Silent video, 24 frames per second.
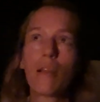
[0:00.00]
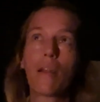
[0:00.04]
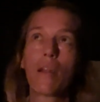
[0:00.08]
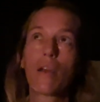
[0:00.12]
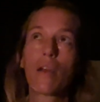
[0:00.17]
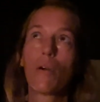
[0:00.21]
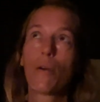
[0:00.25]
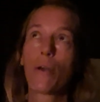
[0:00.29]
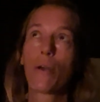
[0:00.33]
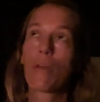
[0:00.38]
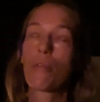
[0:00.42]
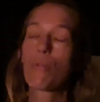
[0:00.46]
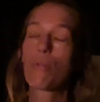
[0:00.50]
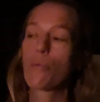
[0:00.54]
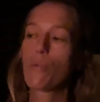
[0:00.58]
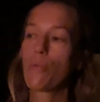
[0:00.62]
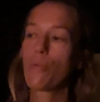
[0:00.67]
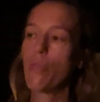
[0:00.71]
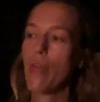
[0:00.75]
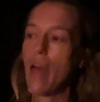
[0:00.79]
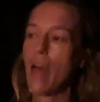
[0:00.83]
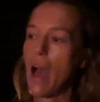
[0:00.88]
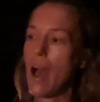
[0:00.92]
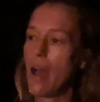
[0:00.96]
going through
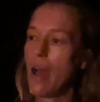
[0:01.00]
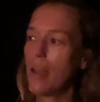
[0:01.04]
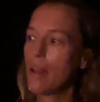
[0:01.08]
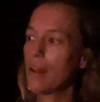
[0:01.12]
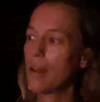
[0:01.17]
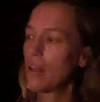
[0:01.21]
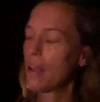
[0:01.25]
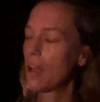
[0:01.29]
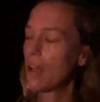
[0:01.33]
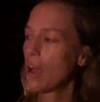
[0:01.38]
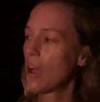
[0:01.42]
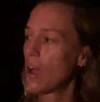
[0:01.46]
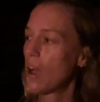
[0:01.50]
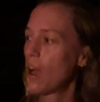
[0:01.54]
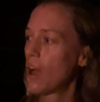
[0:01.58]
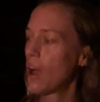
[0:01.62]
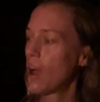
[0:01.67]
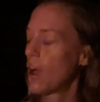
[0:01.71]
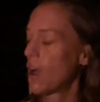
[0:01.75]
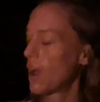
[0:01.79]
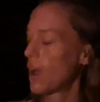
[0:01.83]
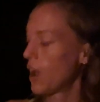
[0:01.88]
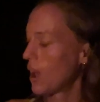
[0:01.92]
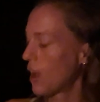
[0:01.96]
that.
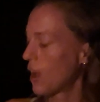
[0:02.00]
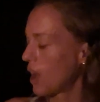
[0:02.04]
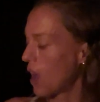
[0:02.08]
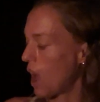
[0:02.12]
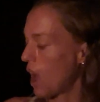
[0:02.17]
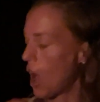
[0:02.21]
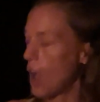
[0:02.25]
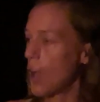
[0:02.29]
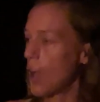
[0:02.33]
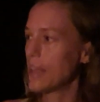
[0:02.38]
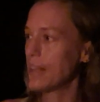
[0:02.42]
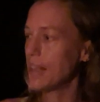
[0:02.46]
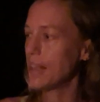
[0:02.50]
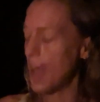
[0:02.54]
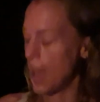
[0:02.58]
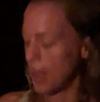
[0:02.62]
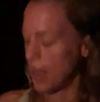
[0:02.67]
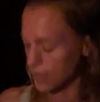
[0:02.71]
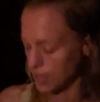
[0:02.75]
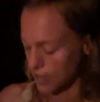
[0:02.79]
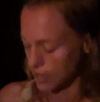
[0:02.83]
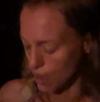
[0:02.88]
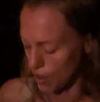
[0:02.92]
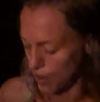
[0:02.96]

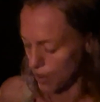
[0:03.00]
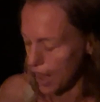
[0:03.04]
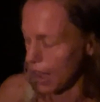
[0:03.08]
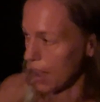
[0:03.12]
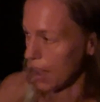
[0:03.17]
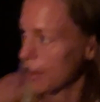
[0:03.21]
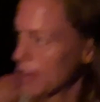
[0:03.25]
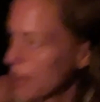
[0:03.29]
Yes, okay.